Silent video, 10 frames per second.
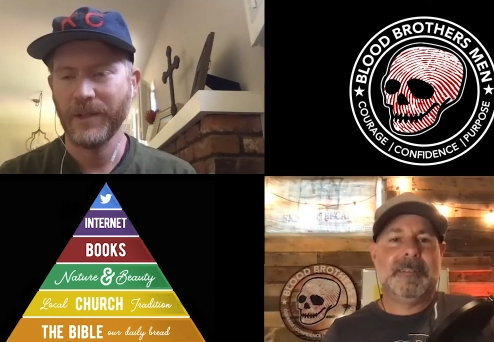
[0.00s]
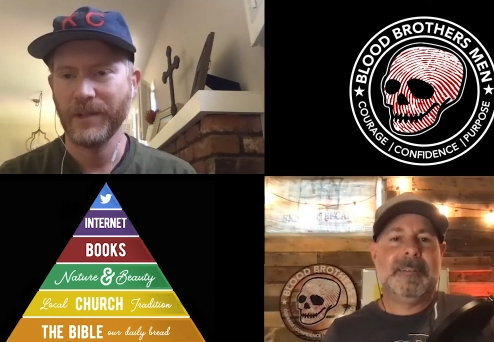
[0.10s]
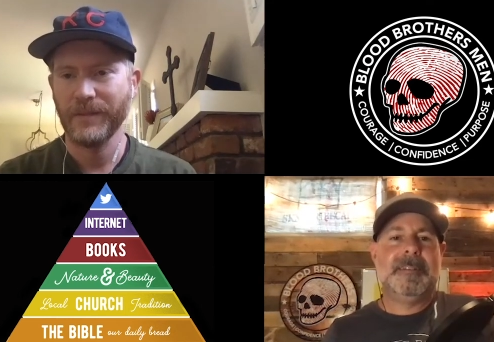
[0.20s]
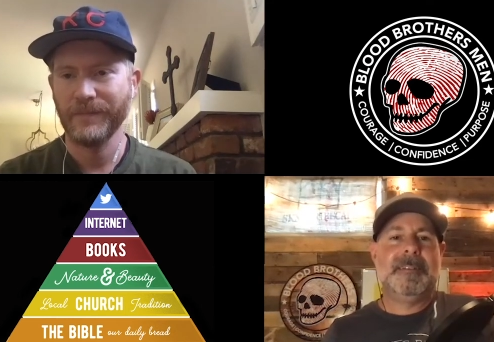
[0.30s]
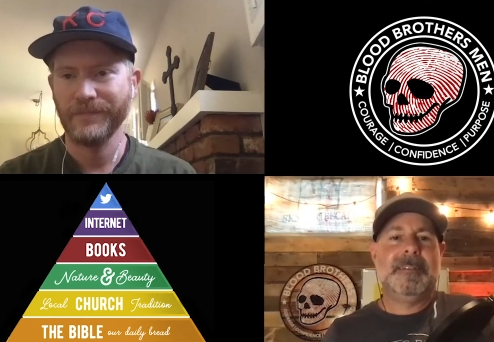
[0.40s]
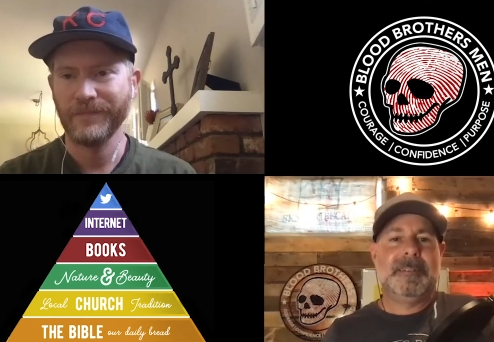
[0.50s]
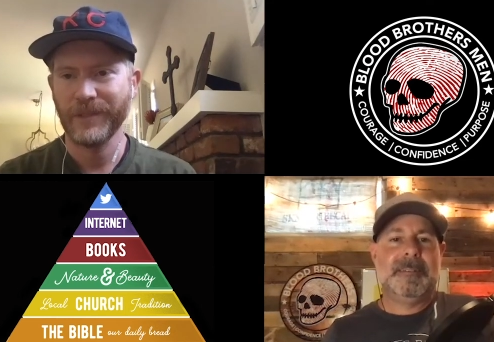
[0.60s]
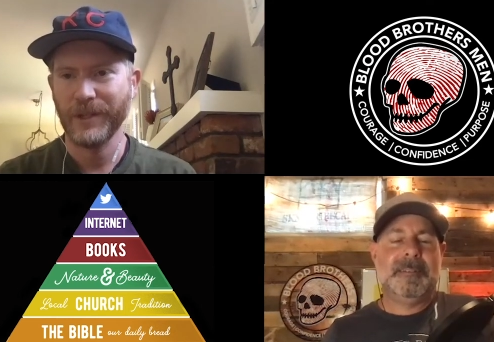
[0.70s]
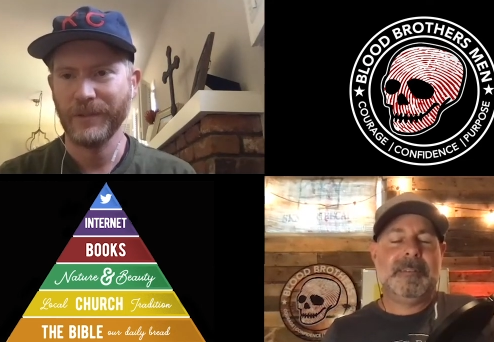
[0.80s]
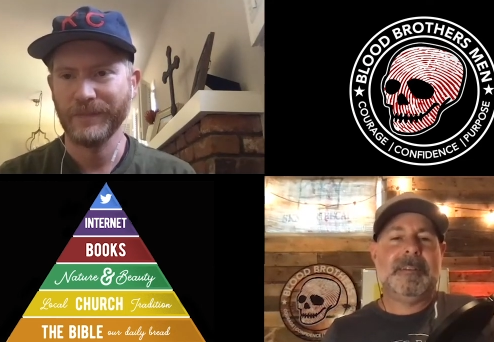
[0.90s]
Speaker 1: Um,
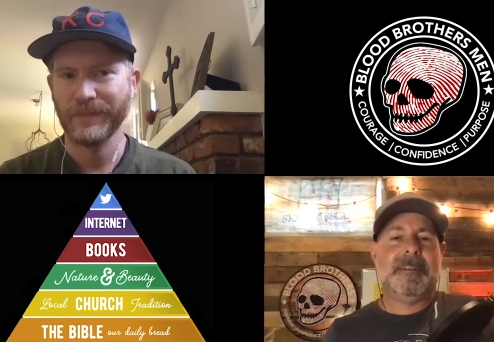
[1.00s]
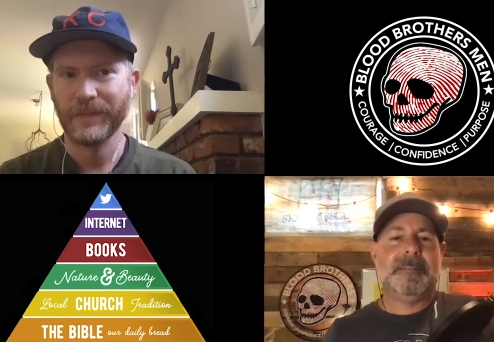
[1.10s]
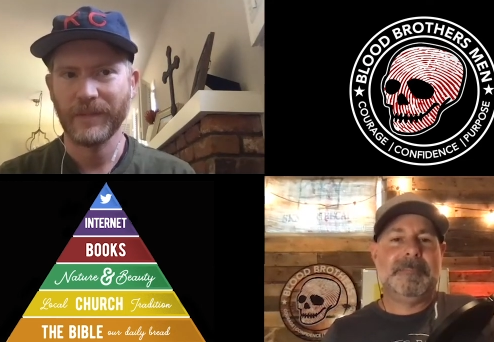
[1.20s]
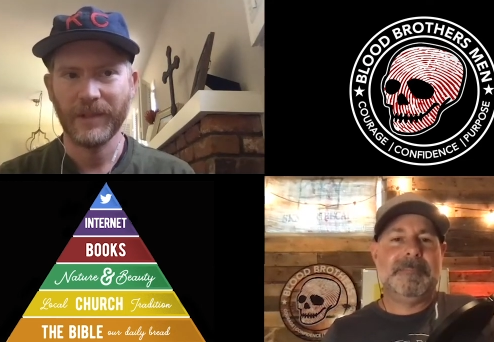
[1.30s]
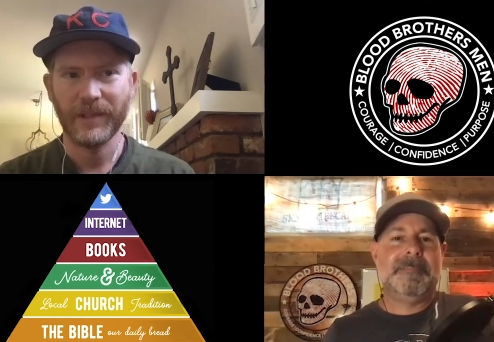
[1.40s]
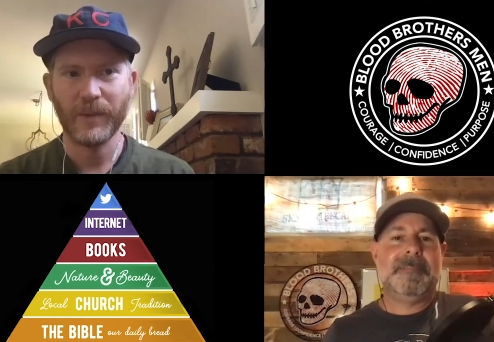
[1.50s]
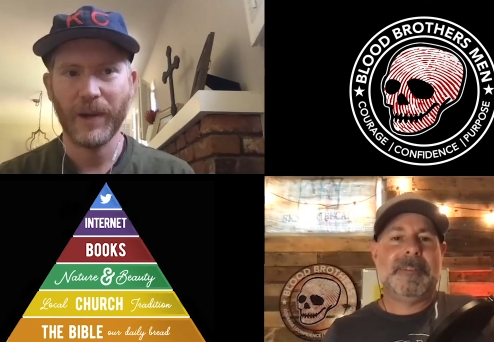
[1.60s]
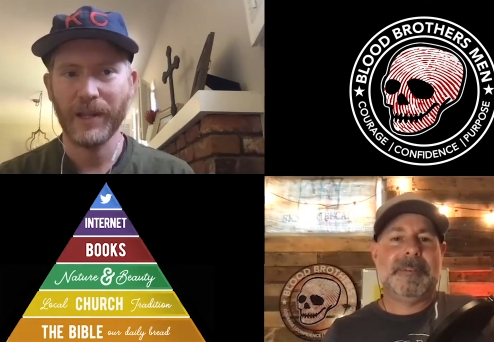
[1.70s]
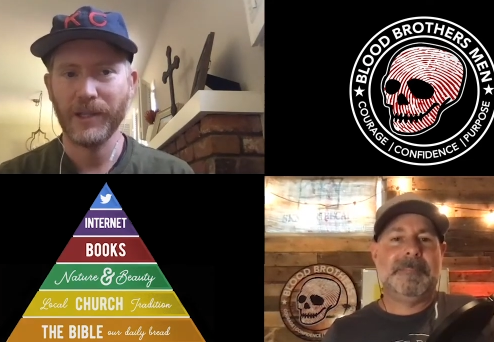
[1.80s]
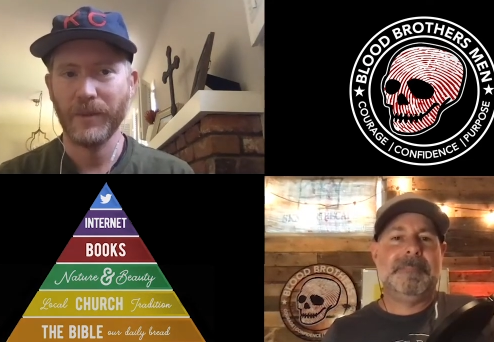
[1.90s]
so yeah. that's why
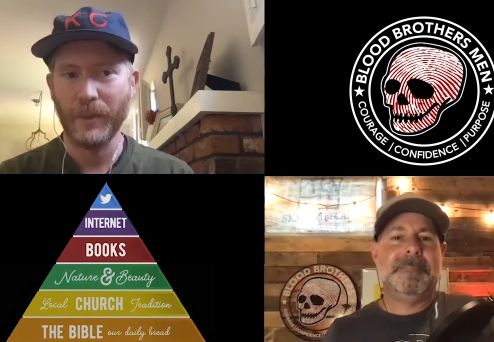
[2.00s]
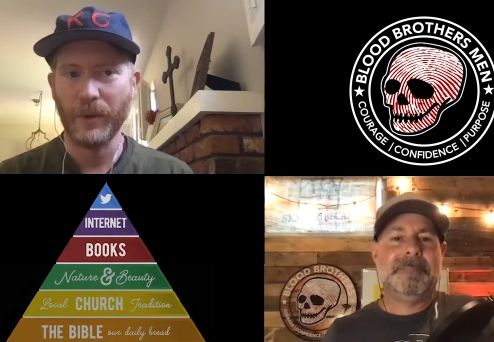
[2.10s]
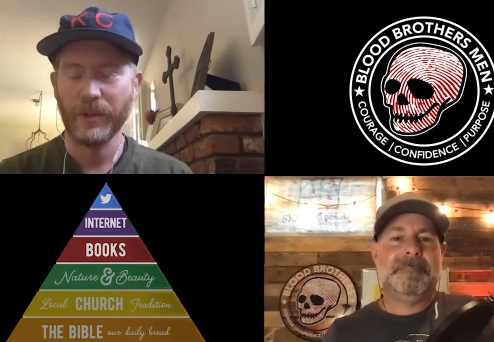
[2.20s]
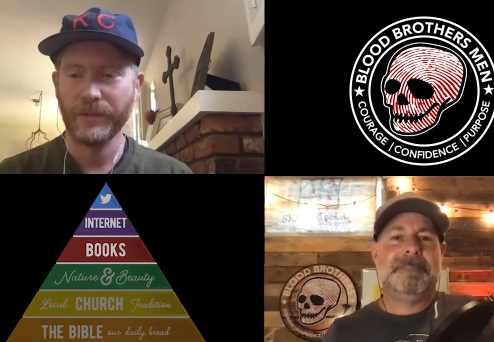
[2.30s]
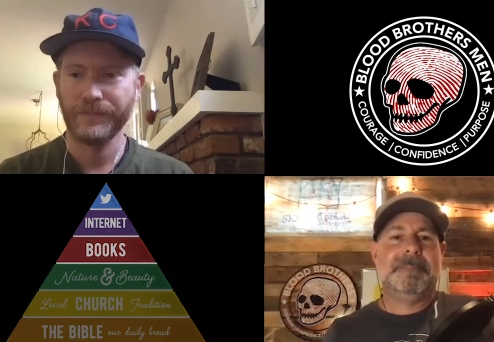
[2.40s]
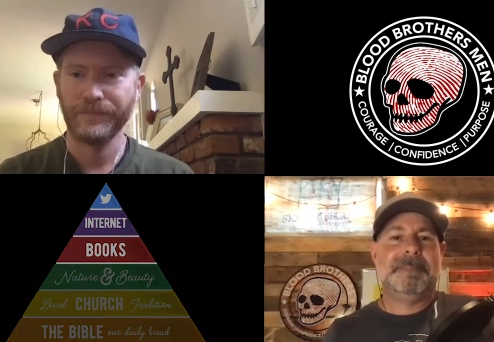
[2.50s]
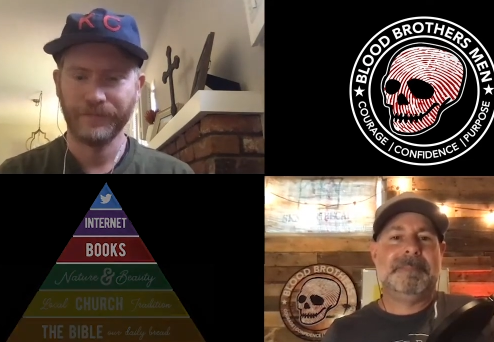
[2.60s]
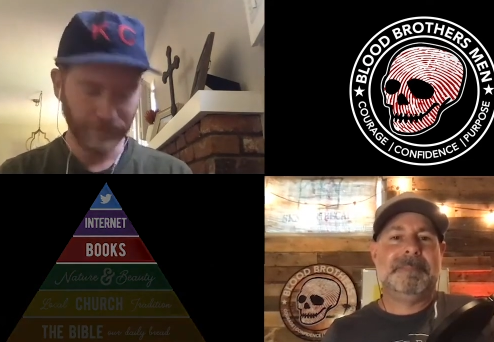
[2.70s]
it's so important.